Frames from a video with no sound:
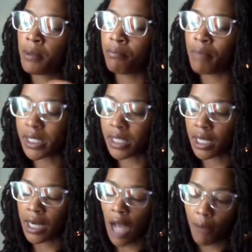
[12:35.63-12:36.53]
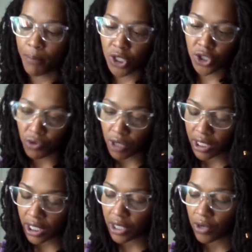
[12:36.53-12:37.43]
missing an
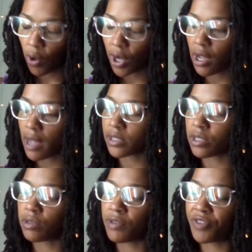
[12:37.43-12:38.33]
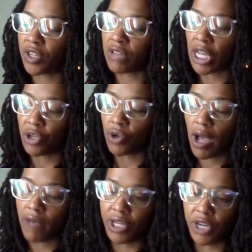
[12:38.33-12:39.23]
opportunity or constantly feeling like you don't
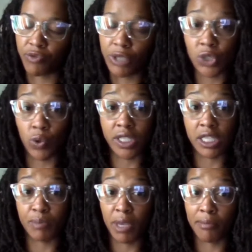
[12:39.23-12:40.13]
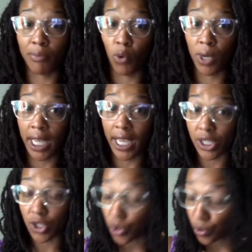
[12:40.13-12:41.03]
have enough resources being poured
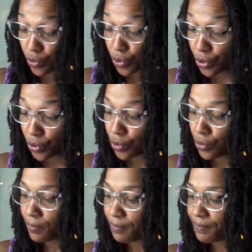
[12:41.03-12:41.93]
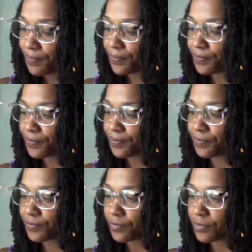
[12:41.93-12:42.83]
into you.
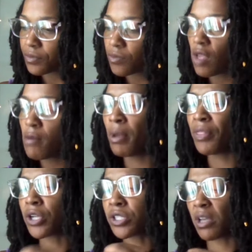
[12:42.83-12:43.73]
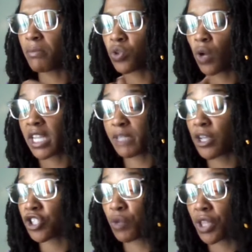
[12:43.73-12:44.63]
But there's some sort,
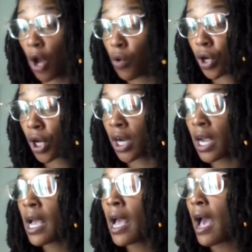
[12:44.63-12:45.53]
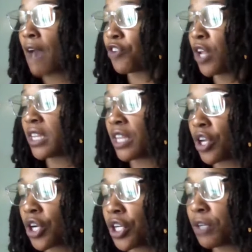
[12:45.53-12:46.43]
especially with hunger, I feel like that
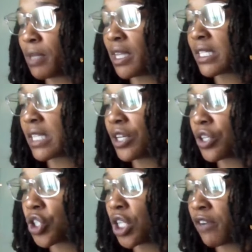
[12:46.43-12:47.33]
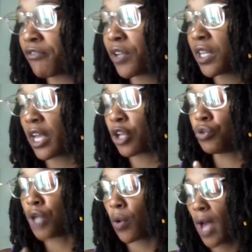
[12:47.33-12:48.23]
there could be this energy of feeling like
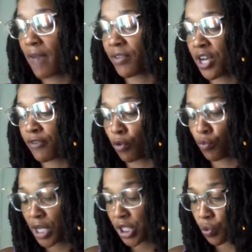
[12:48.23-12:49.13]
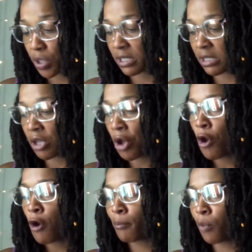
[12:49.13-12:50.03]
you don't have enough resources
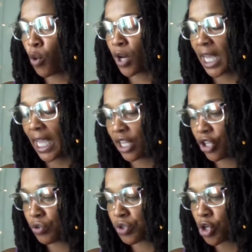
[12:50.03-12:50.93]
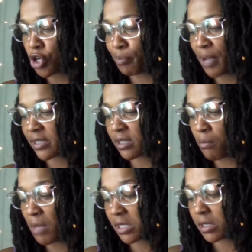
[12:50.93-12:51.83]
poured in you. So you're
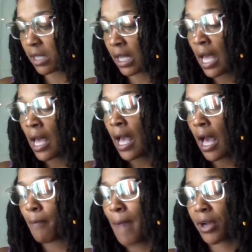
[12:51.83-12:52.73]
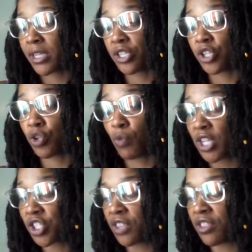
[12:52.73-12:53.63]
pessimistic about a
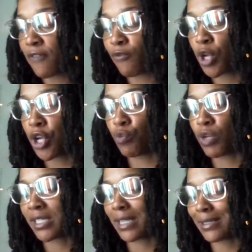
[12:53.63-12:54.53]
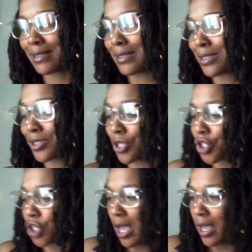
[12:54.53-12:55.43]
situation, therefore, your resistance to
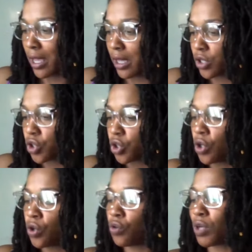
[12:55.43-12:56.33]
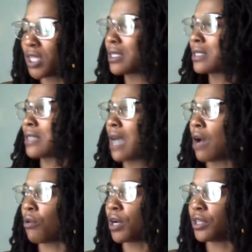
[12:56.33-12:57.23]
change. What is this
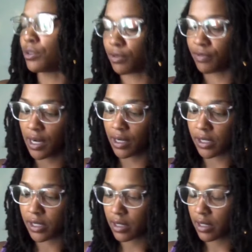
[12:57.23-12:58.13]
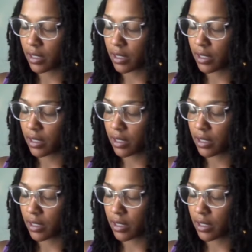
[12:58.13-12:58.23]
tower in the reverse?